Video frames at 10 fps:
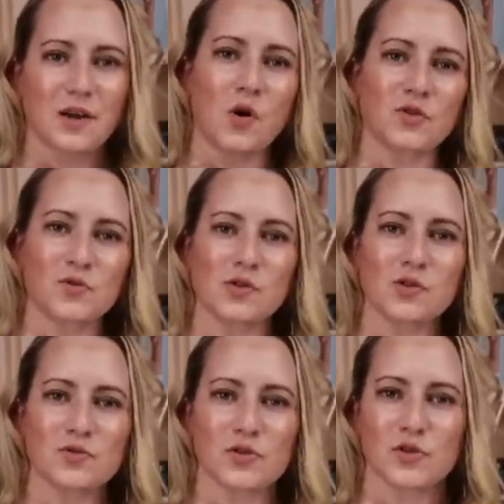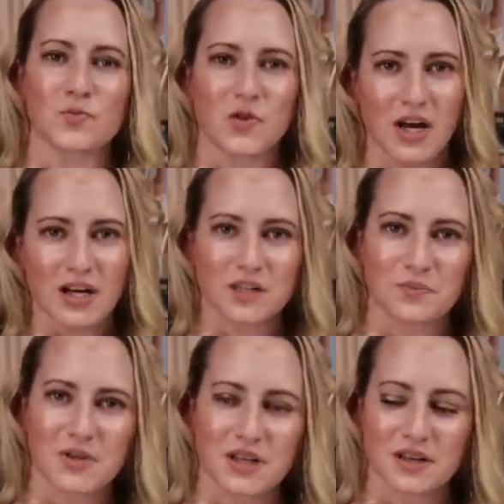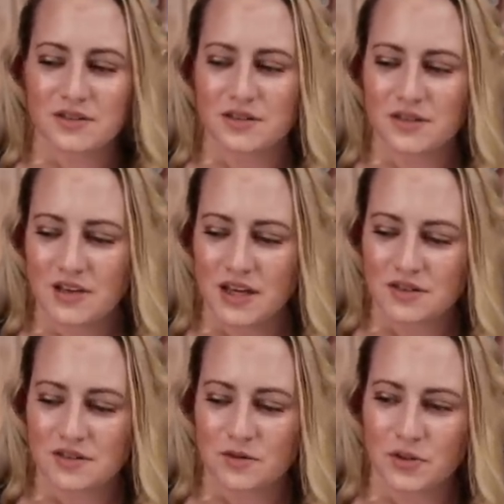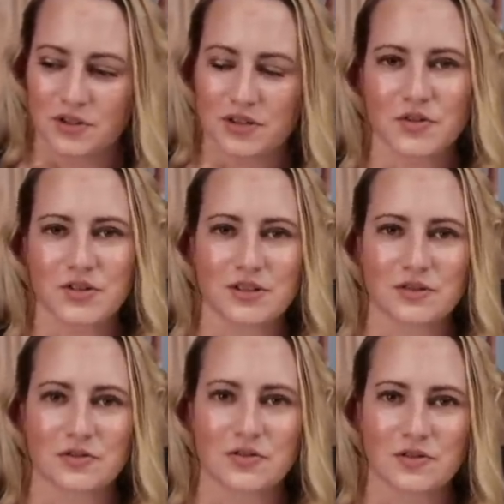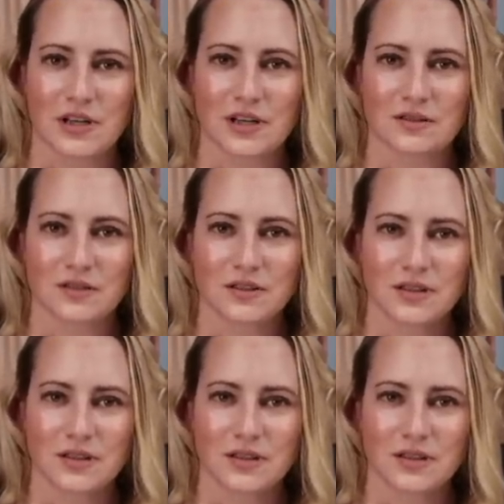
I won't do a loser's bracket because I guess in the World Series they don't do that.